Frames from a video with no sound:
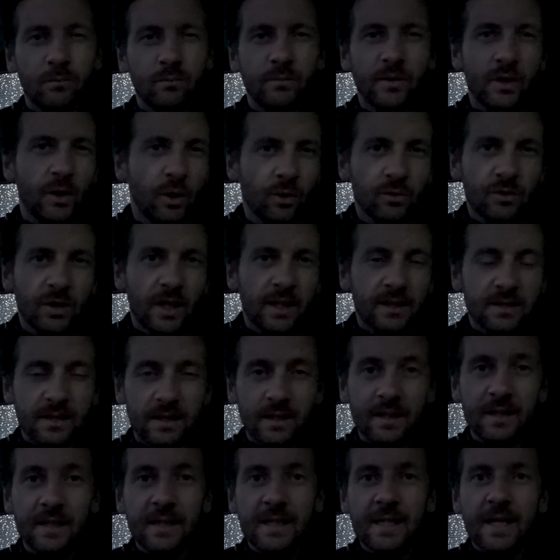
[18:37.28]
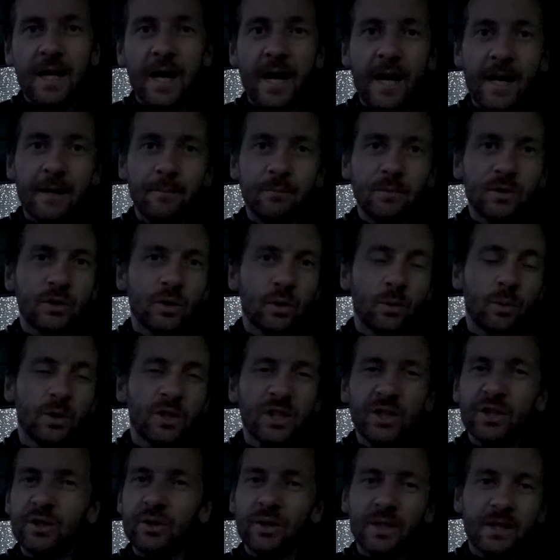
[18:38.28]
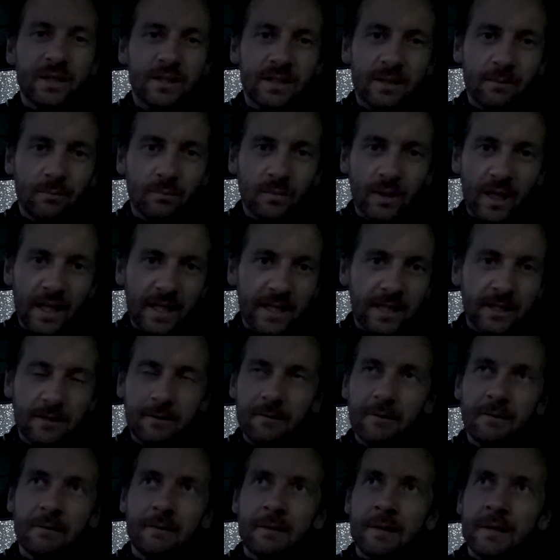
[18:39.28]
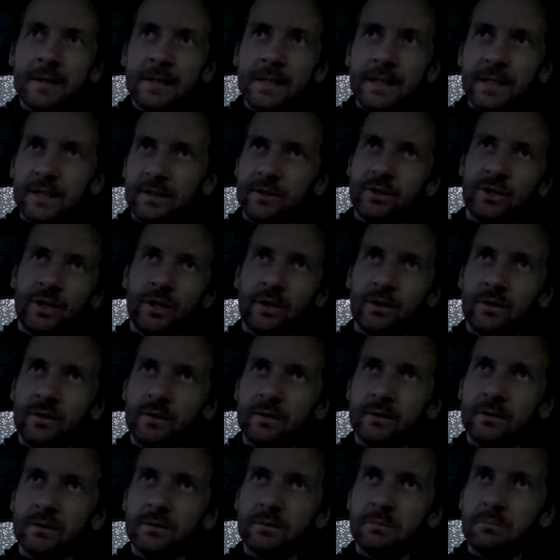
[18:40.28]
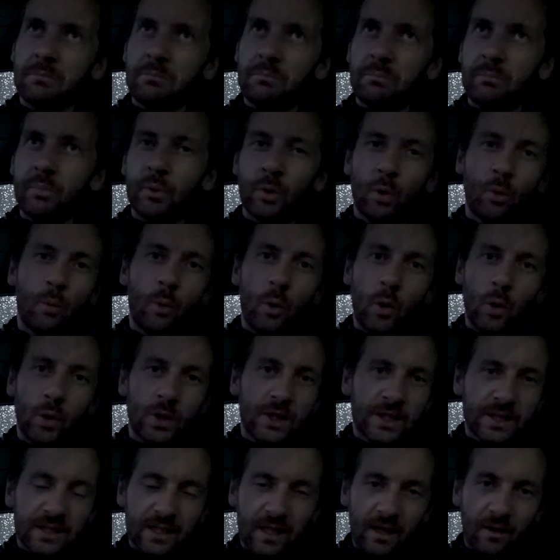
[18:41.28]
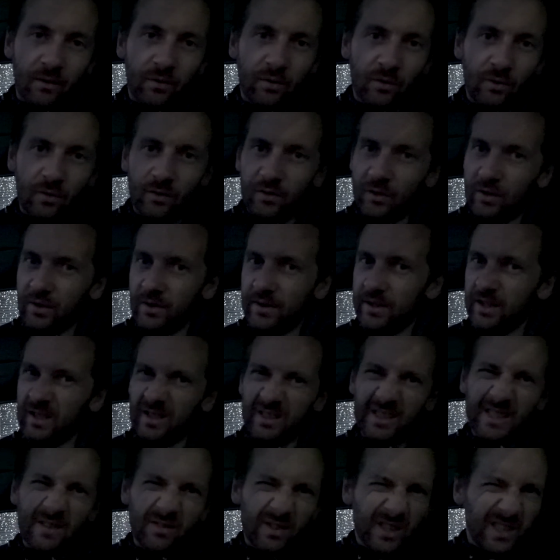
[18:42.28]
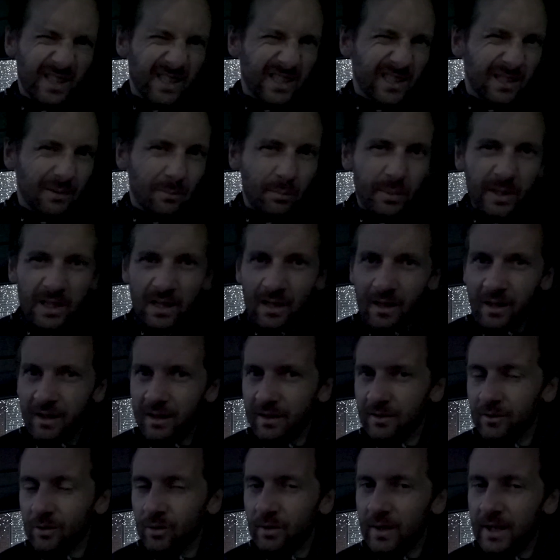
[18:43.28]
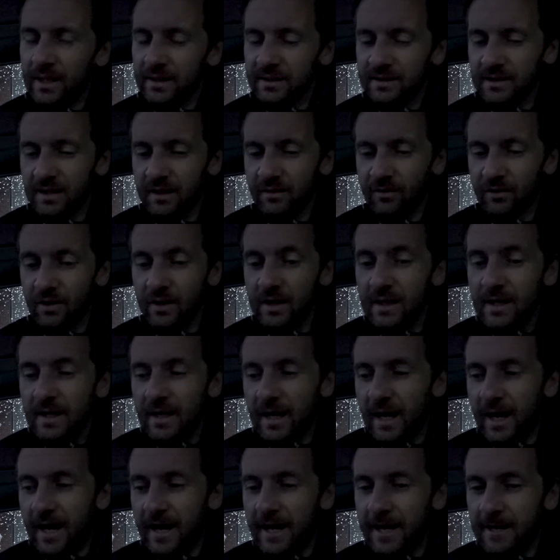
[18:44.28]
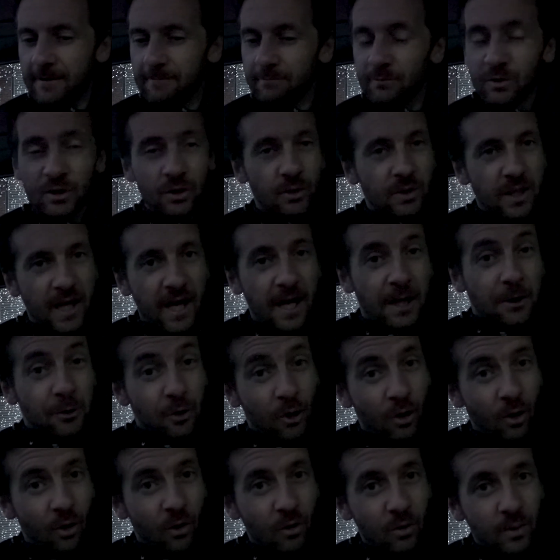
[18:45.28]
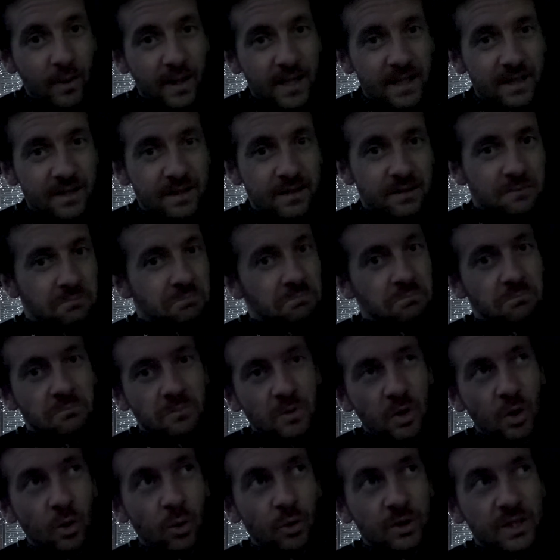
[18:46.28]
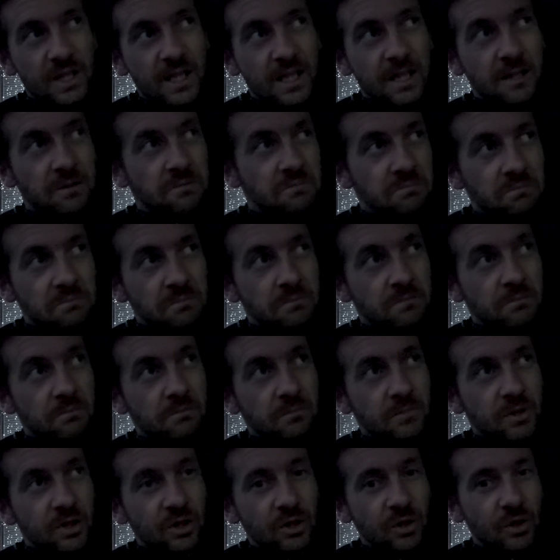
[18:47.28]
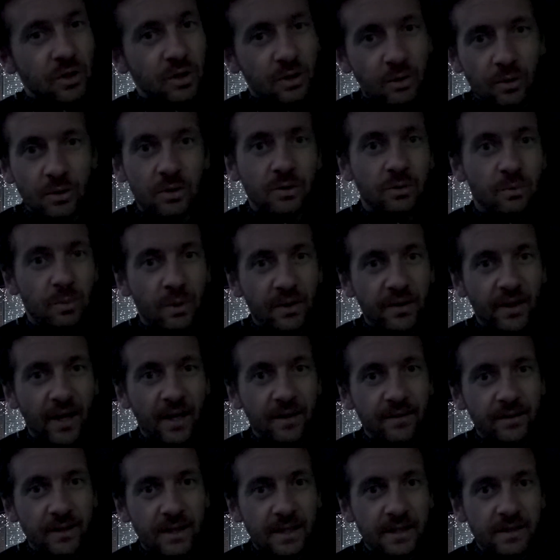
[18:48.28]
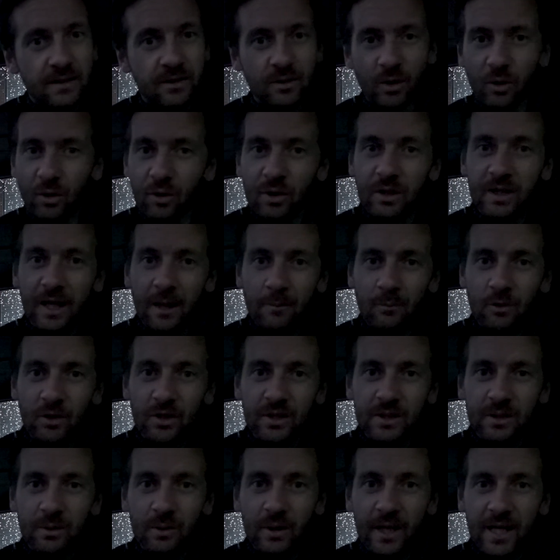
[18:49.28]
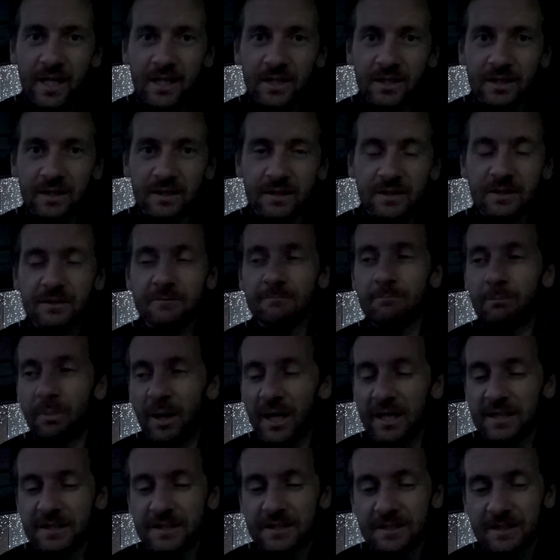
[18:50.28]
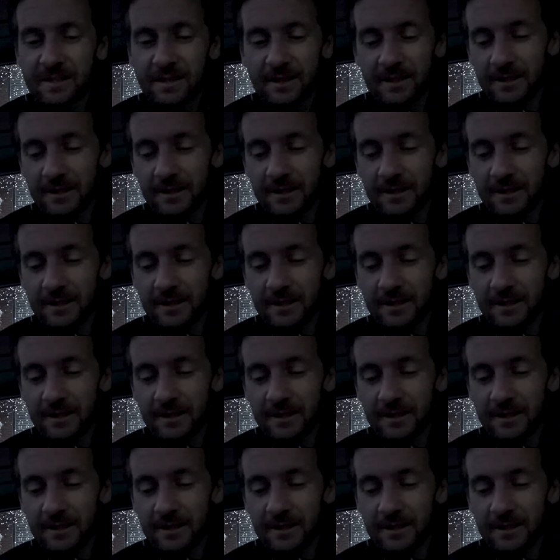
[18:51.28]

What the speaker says: contractor. So we're just shooting some like internal promo stuff for their leaflets and PR and all that stuff. So yeah, not always cozy studios with athletes or glamorous locations, but